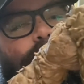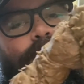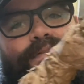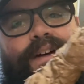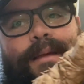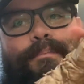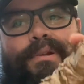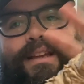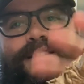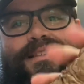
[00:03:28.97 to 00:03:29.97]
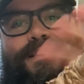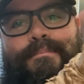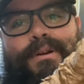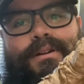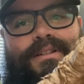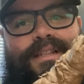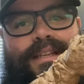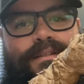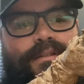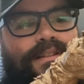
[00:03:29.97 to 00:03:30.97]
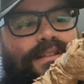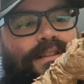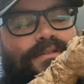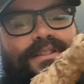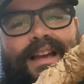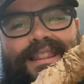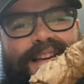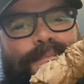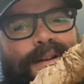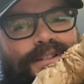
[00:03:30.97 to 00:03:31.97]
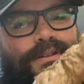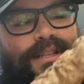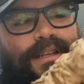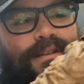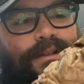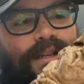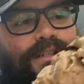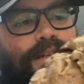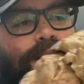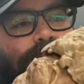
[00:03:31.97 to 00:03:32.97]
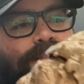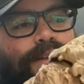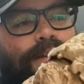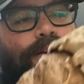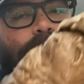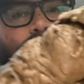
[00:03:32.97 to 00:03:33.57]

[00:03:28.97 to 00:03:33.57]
find places to put articulation. There's not that much articulation in this figure.